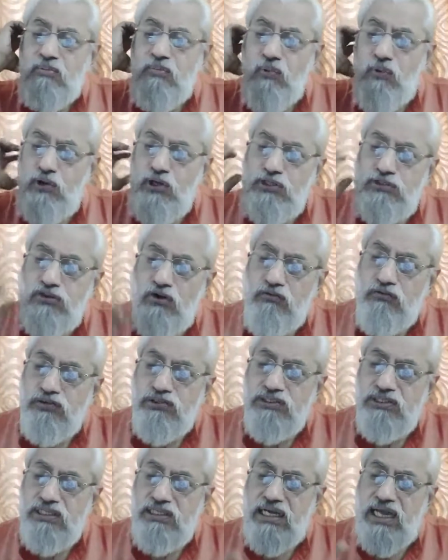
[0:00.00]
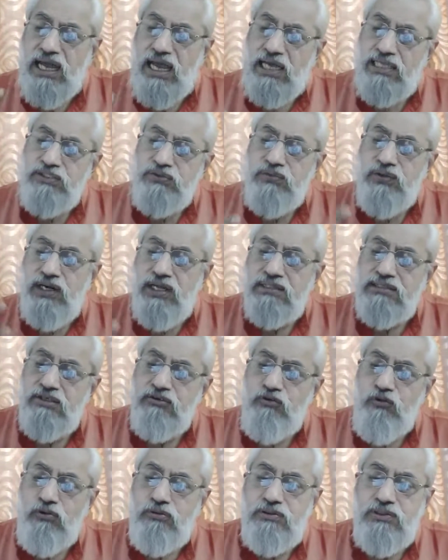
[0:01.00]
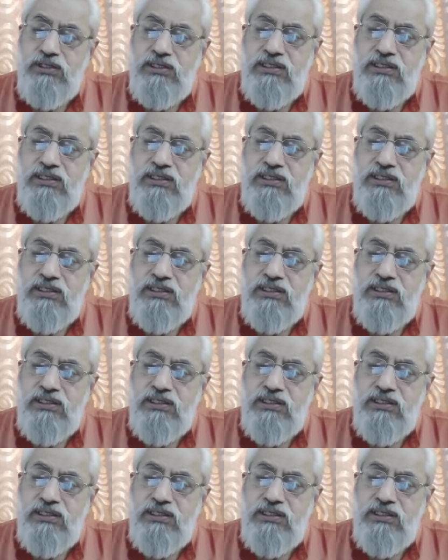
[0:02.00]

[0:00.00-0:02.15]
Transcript: police officer as well as a